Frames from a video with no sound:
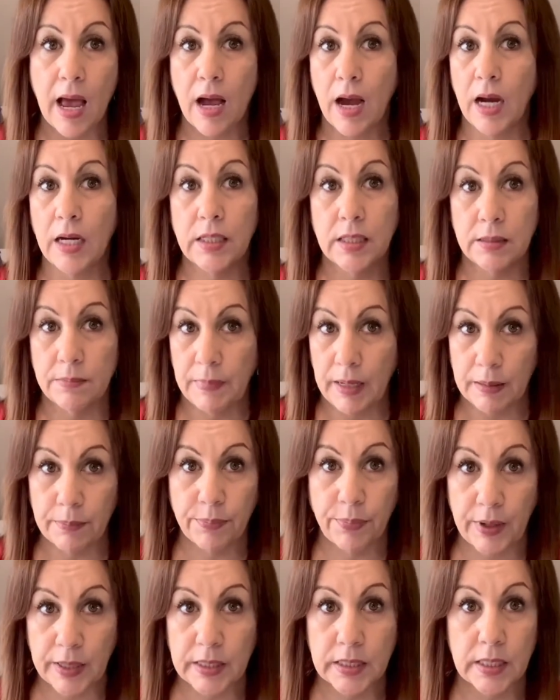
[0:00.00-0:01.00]
I did make
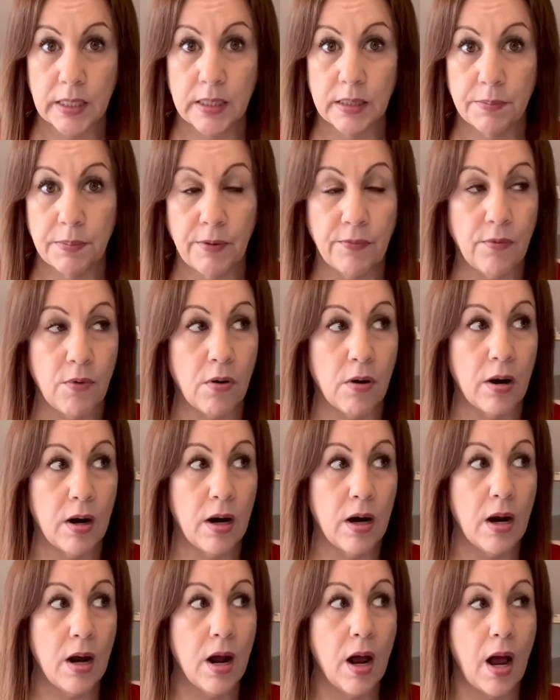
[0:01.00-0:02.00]
bracelets
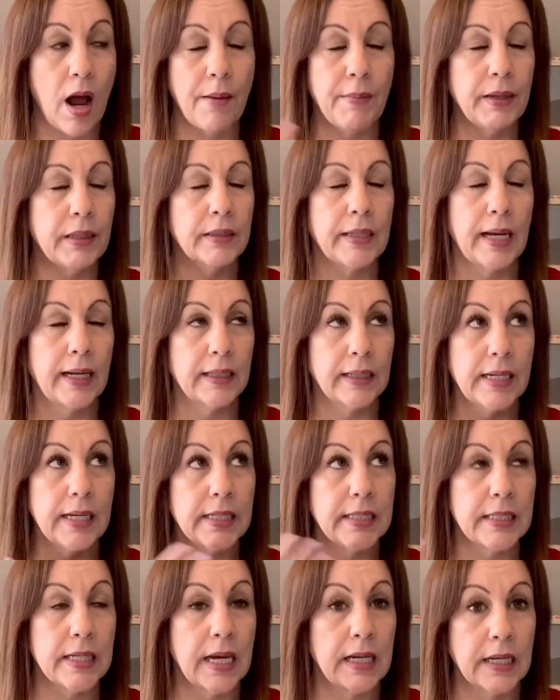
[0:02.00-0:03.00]
before, I mean
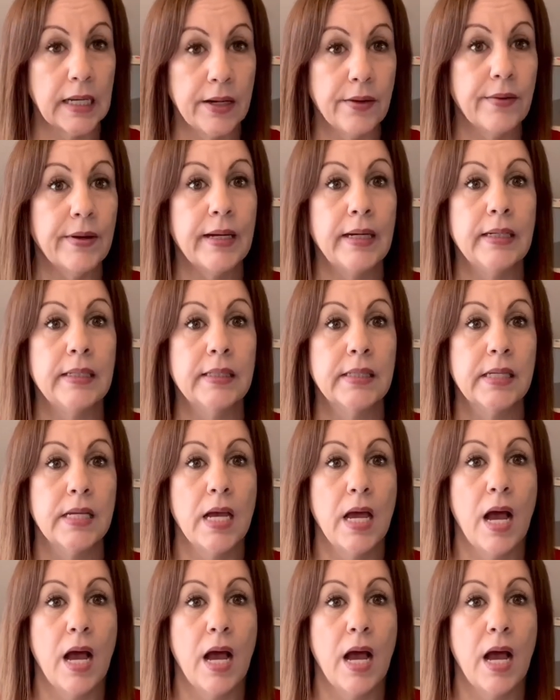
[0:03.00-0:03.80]
necklace and earrings.